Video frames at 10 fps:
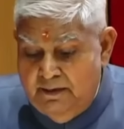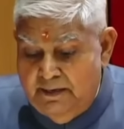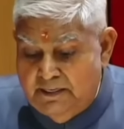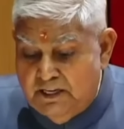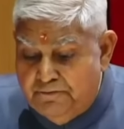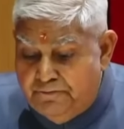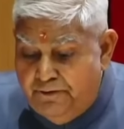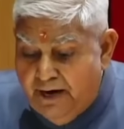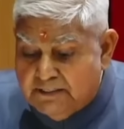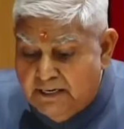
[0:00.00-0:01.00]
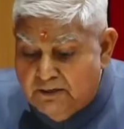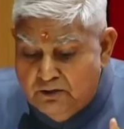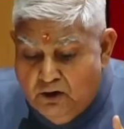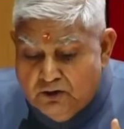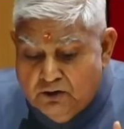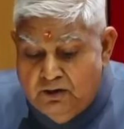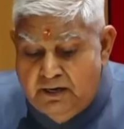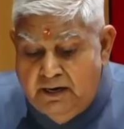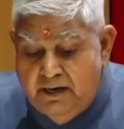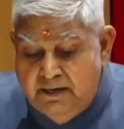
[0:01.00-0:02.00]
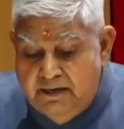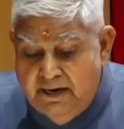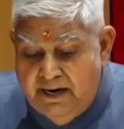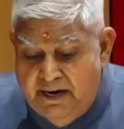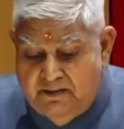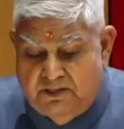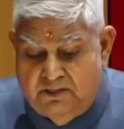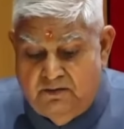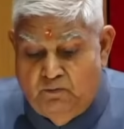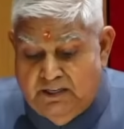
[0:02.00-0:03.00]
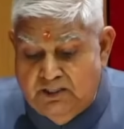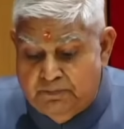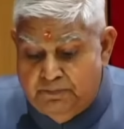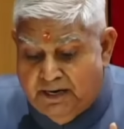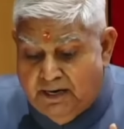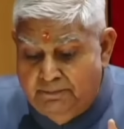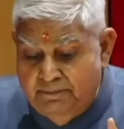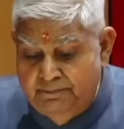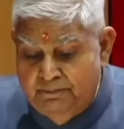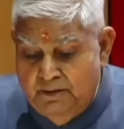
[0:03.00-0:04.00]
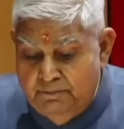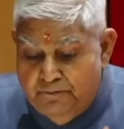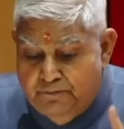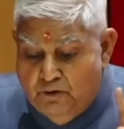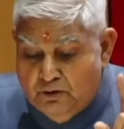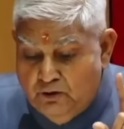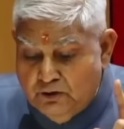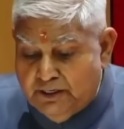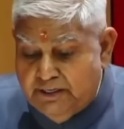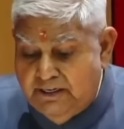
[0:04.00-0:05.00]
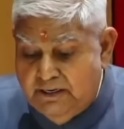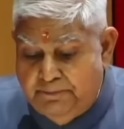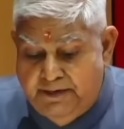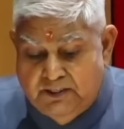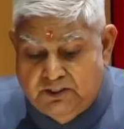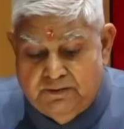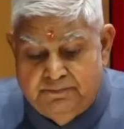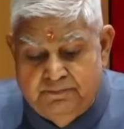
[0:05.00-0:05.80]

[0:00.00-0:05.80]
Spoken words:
is the fact that not only India has once become, before lost her independence,